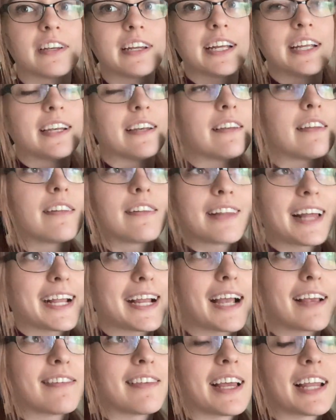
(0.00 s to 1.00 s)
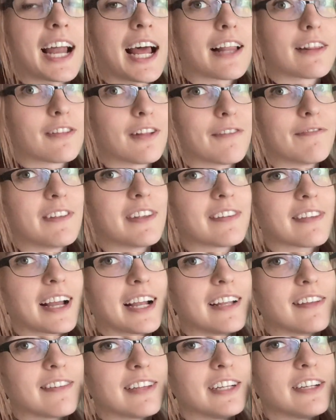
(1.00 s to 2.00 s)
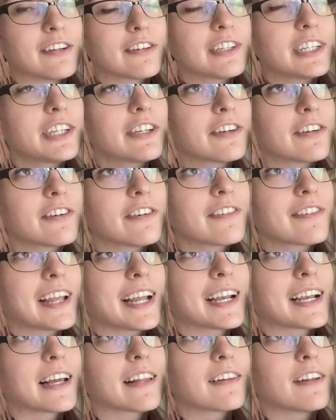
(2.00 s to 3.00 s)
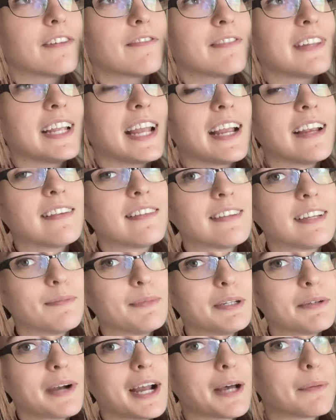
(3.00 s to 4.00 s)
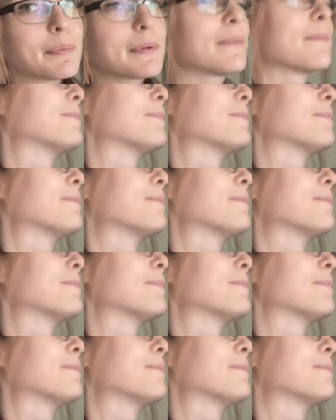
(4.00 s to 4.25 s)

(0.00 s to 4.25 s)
And like I said, I love the sciencey nerdy girls and I love the ace demi rep.